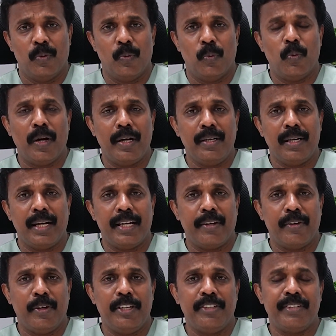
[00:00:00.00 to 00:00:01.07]
One,
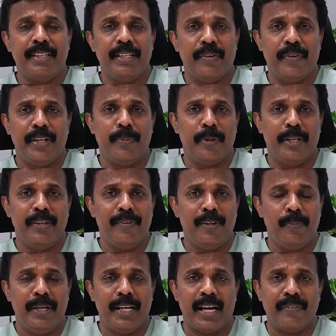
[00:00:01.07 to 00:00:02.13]
like each and everybody
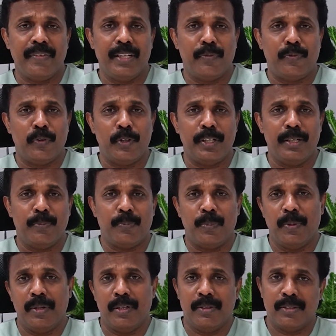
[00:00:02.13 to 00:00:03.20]
will be having a food in
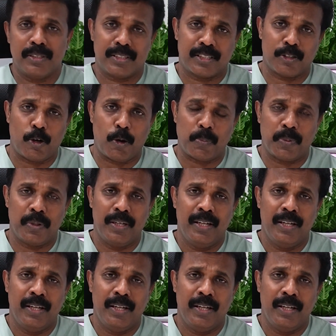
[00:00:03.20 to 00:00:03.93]
shop.